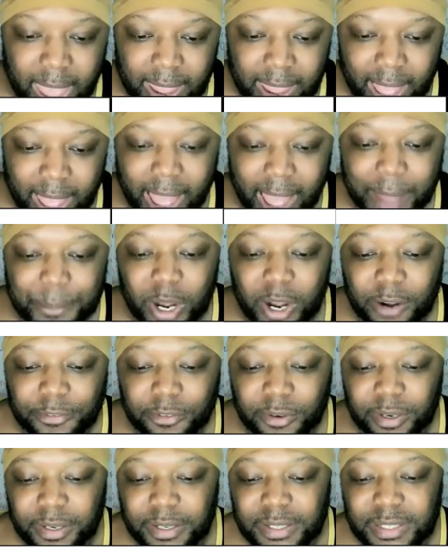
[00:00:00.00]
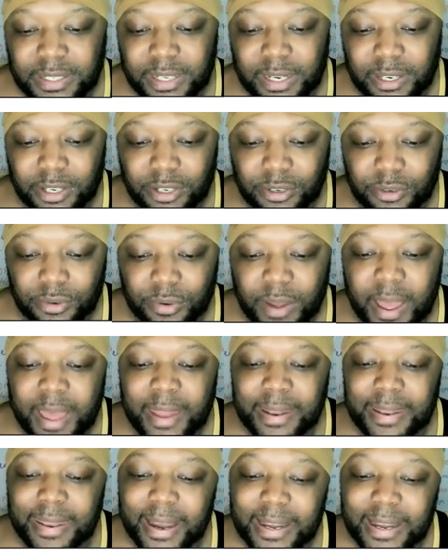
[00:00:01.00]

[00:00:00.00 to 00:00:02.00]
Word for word: hey, I'm offering to send you